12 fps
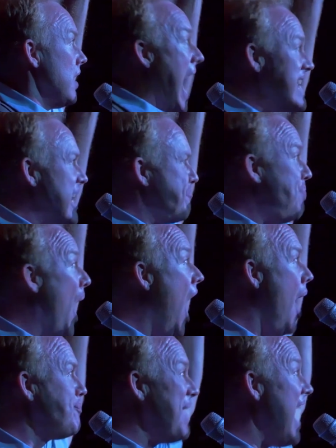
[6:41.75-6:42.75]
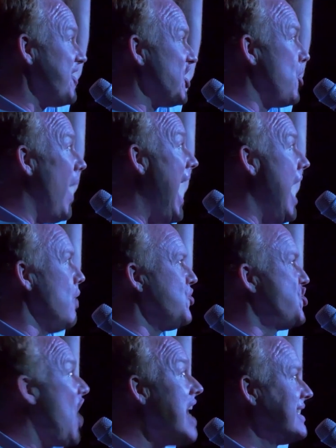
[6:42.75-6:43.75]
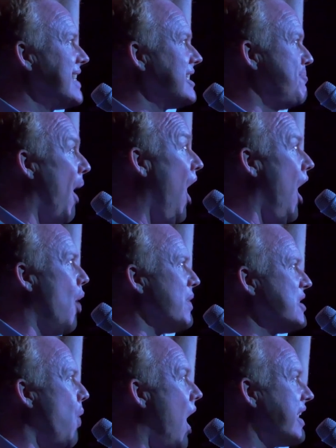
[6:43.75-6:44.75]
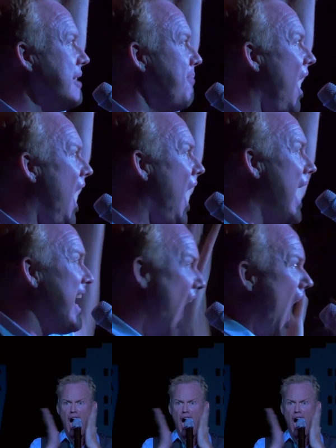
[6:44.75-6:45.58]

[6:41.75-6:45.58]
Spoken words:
And it popped out of the ground just as Paul was walking by.